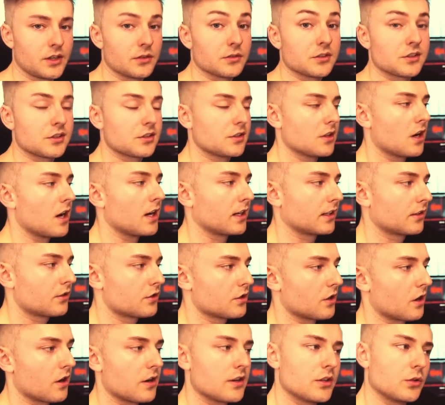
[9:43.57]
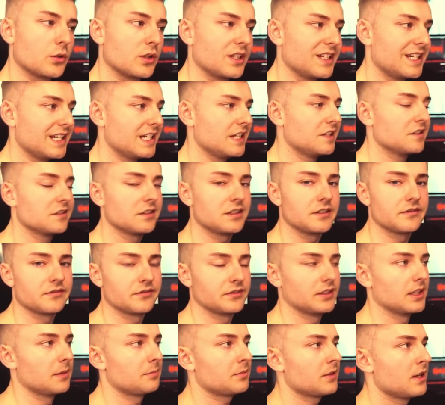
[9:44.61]
stock chart, you can easily
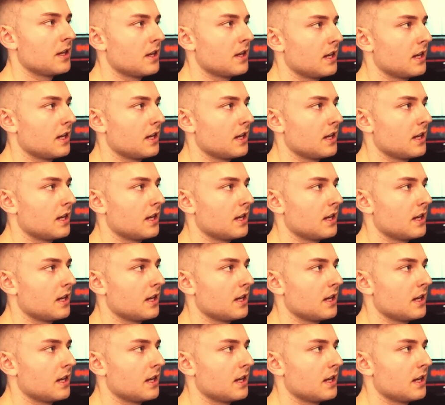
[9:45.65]
flip